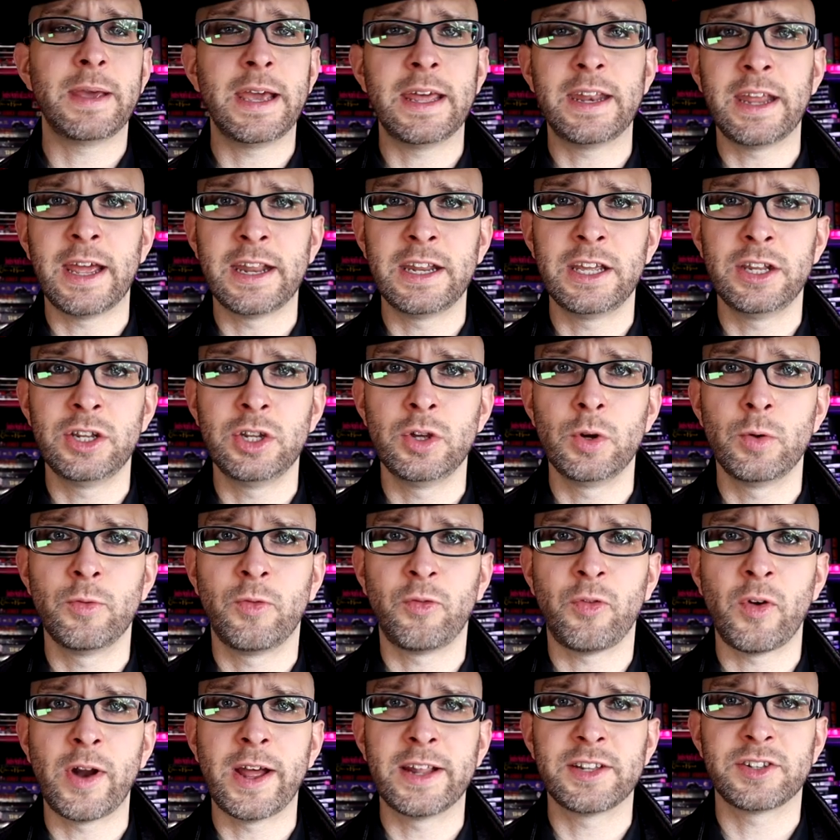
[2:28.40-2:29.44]
made any new
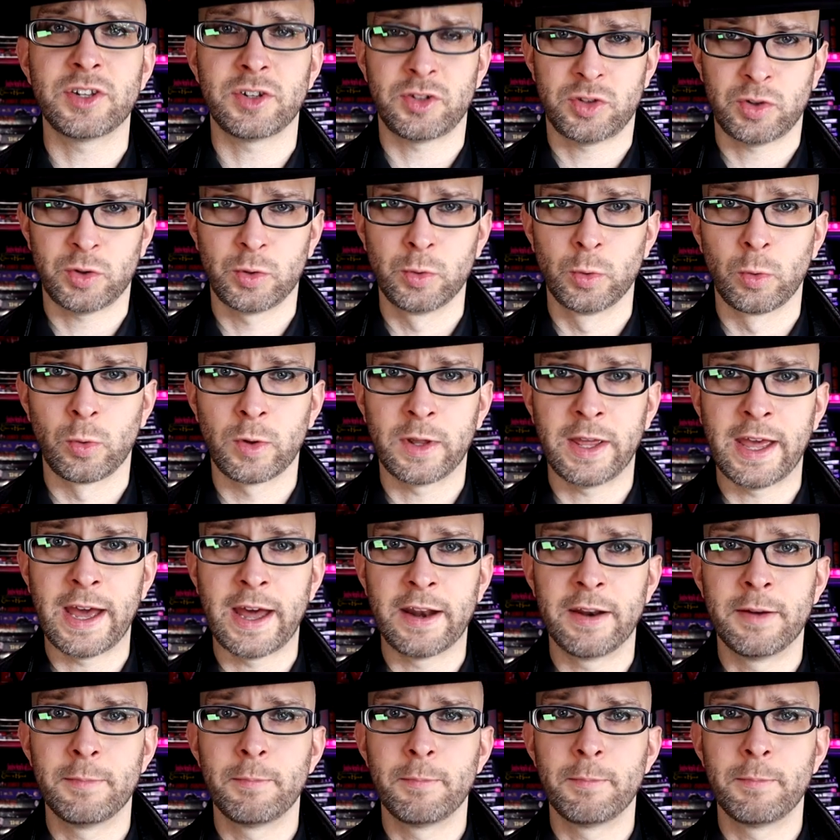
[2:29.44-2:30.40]
friends at school yet,